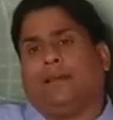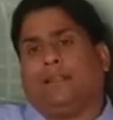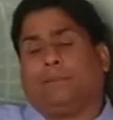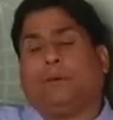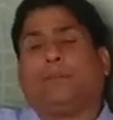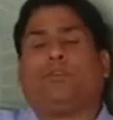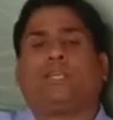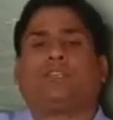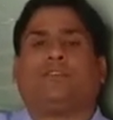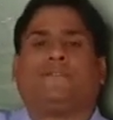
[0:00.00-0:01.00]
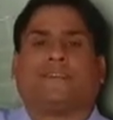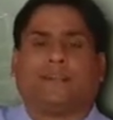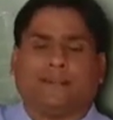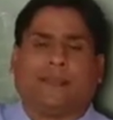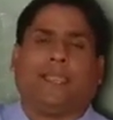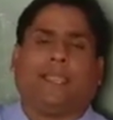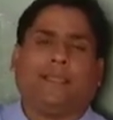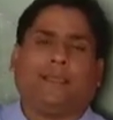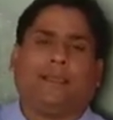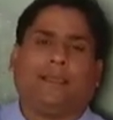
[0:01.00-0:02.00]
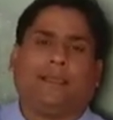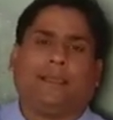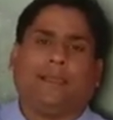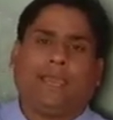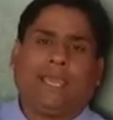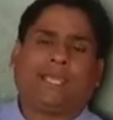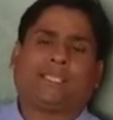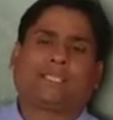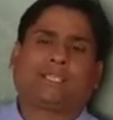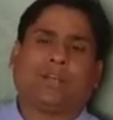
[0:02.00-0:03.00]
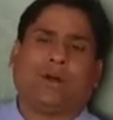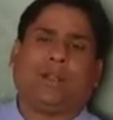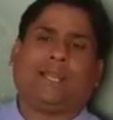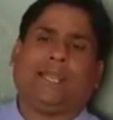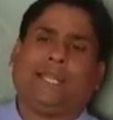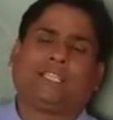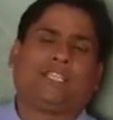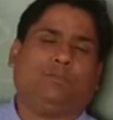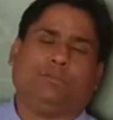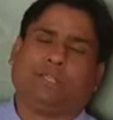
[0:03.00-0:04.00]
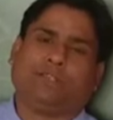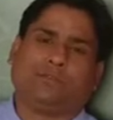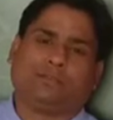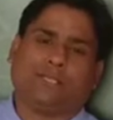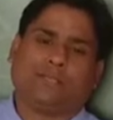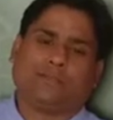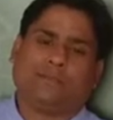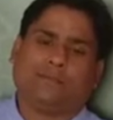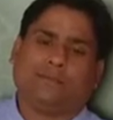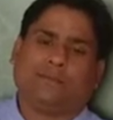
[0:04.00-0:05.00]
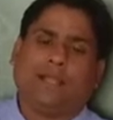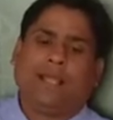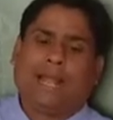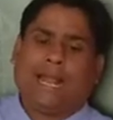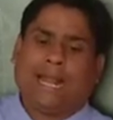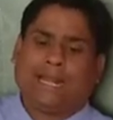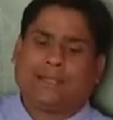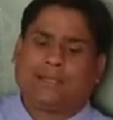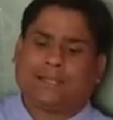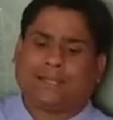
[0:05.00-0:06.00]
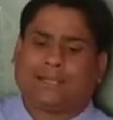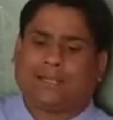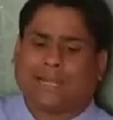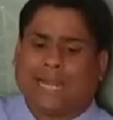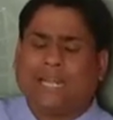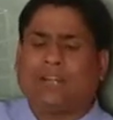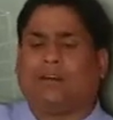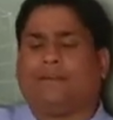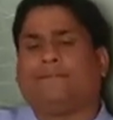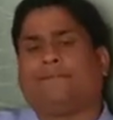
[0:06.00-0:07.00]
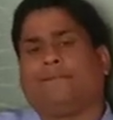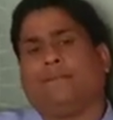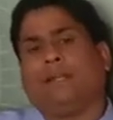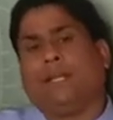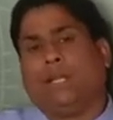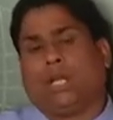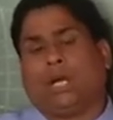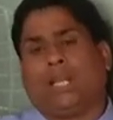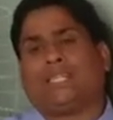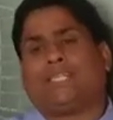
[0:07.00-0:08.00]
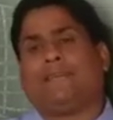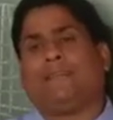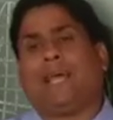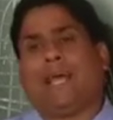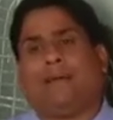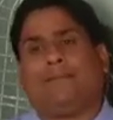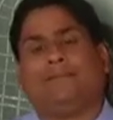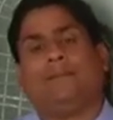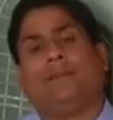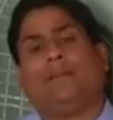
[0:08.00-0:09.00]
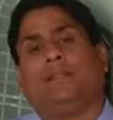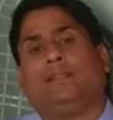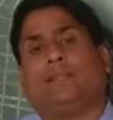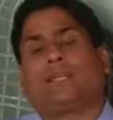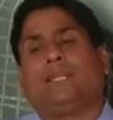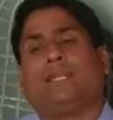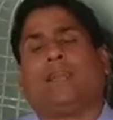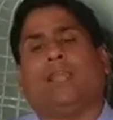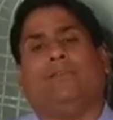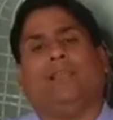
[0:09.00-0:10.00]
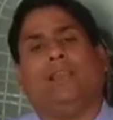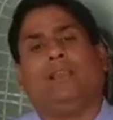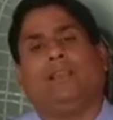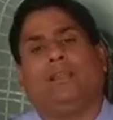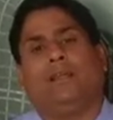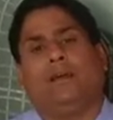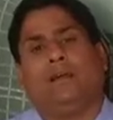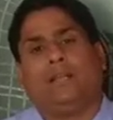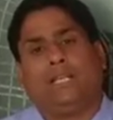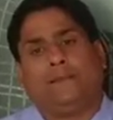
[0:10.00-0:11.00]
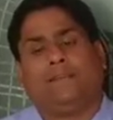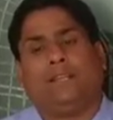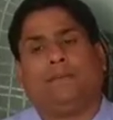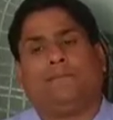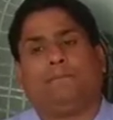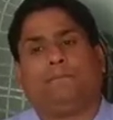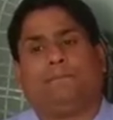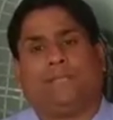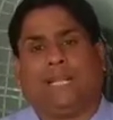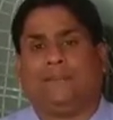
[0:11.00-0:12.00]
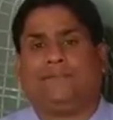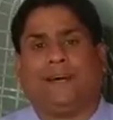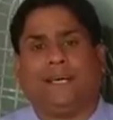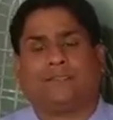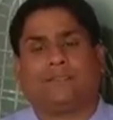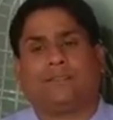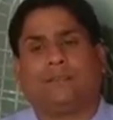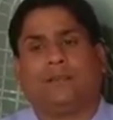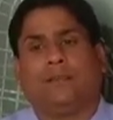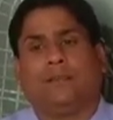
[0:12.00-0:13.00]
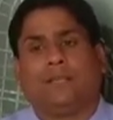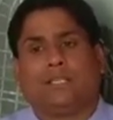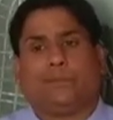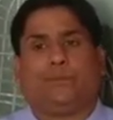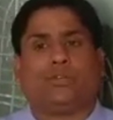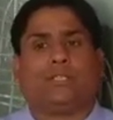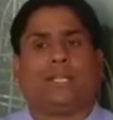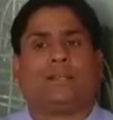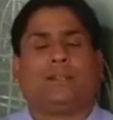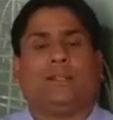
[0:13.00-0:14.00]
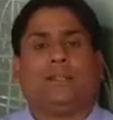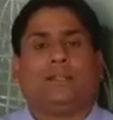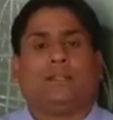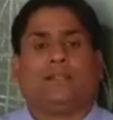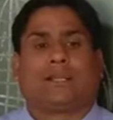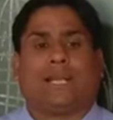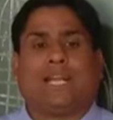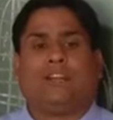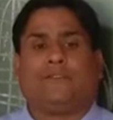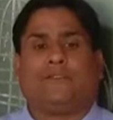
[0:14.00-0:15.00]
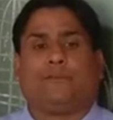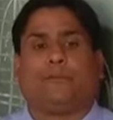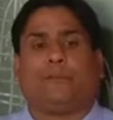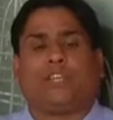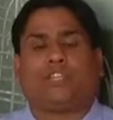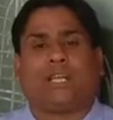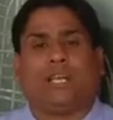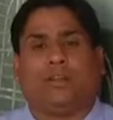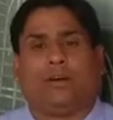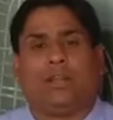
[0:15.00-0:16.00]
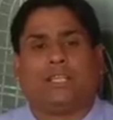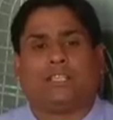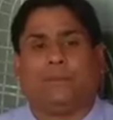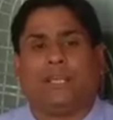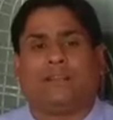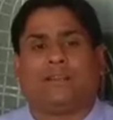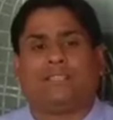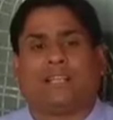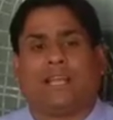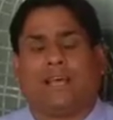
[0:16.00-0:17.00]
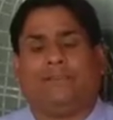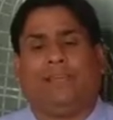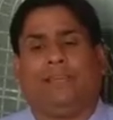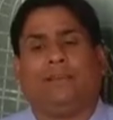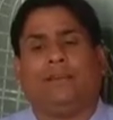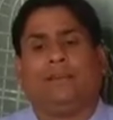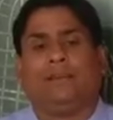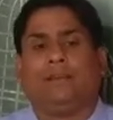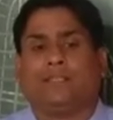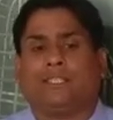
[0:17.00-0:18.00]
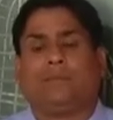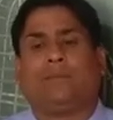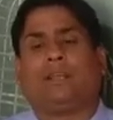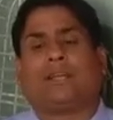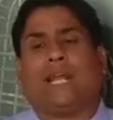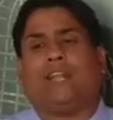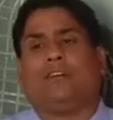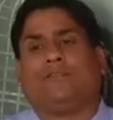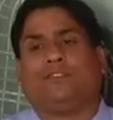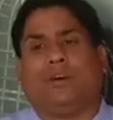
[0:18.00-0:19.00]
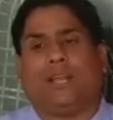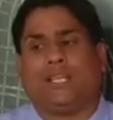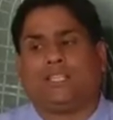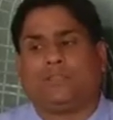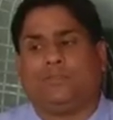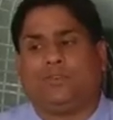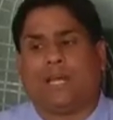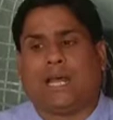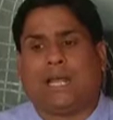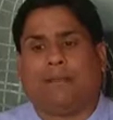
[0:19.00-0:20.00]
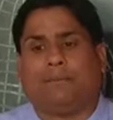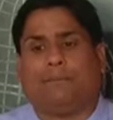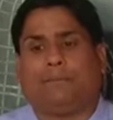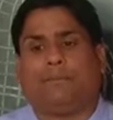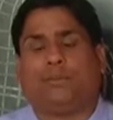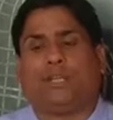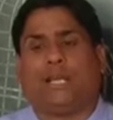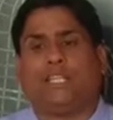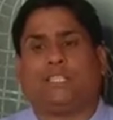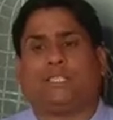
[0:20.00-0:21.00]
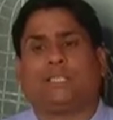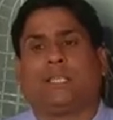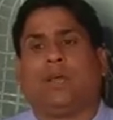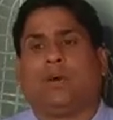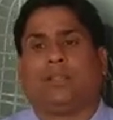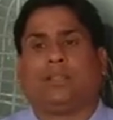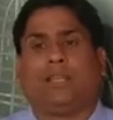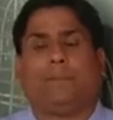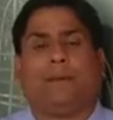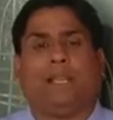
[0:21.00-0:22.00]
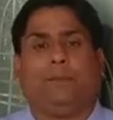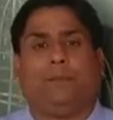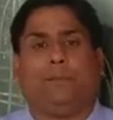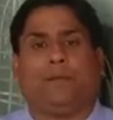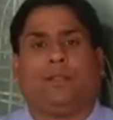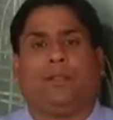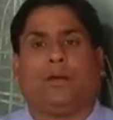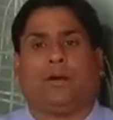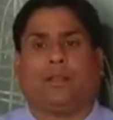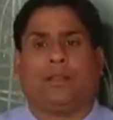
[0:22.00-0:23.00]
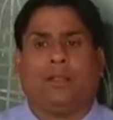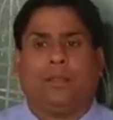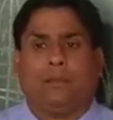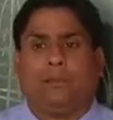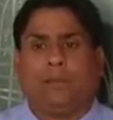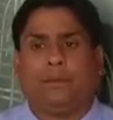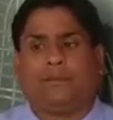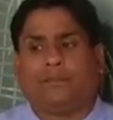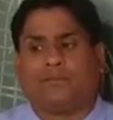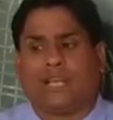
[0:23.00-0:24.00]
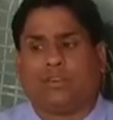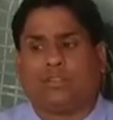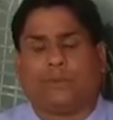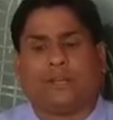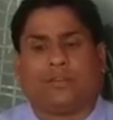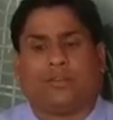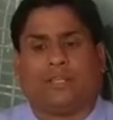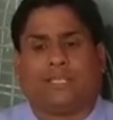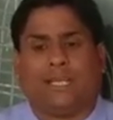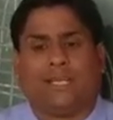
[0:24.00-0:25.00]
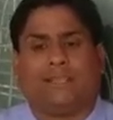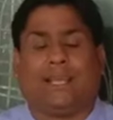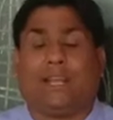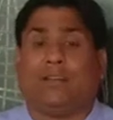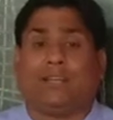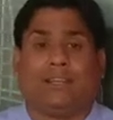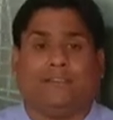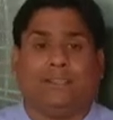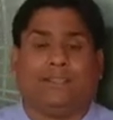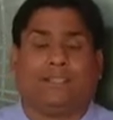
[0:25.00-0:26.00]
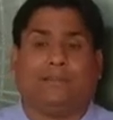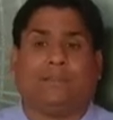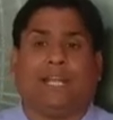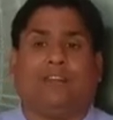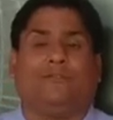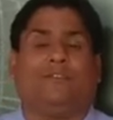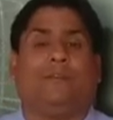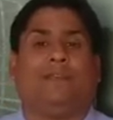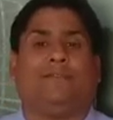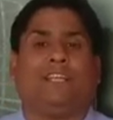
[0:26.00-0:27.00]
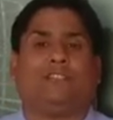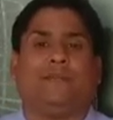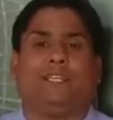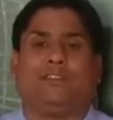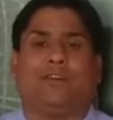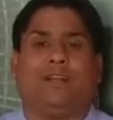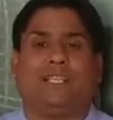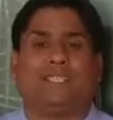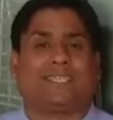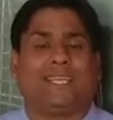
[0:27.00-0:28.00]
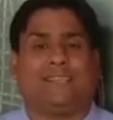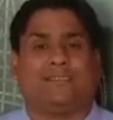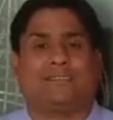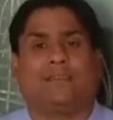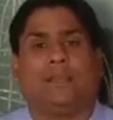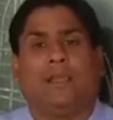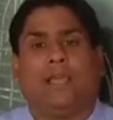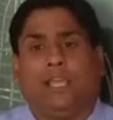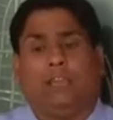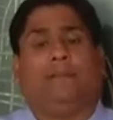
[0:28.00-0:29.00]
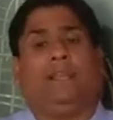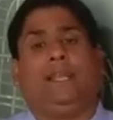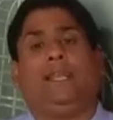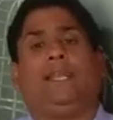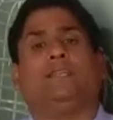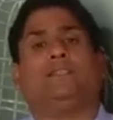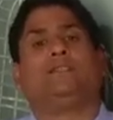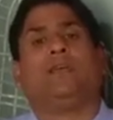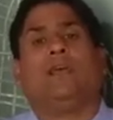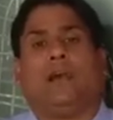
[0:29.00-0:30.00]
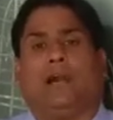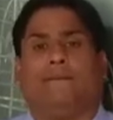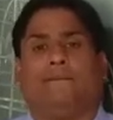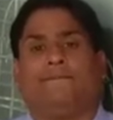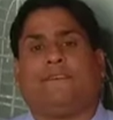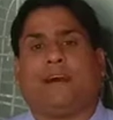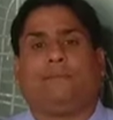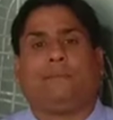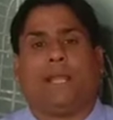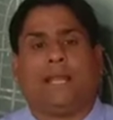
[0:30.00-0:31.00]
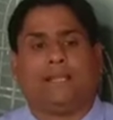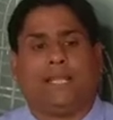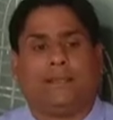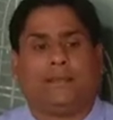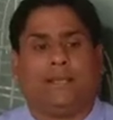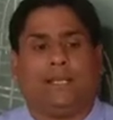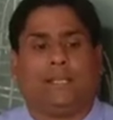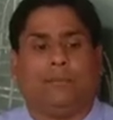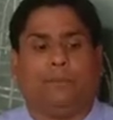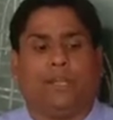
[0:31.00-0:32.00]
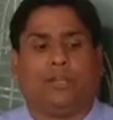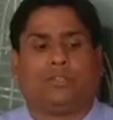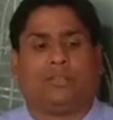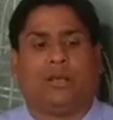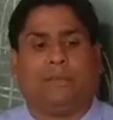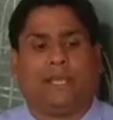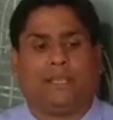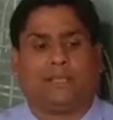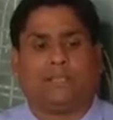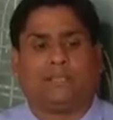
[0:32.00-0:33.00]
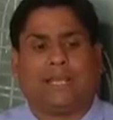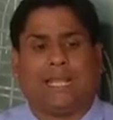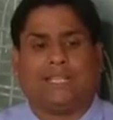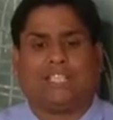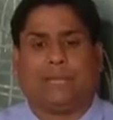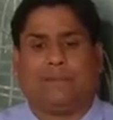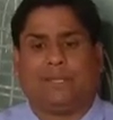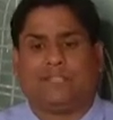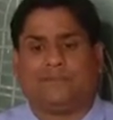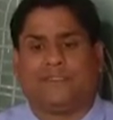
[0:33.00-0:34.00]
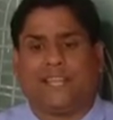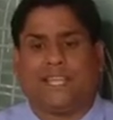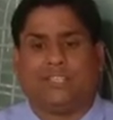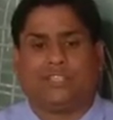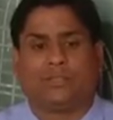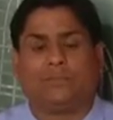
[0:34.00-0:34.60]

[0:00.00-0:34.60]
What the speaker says: the population of a country is called its human resources, and the kind of knowledge they will have, the country will develop that fast. Suppose that the kind of information and knowledge Americans are having, similar kind of knowledge Bhutanese or the Nepali people or people from South African continent, they are not having the same kind of advancement, knowledge, skills. Even Indians are far behind than in compared to the Americans and Japanese, French.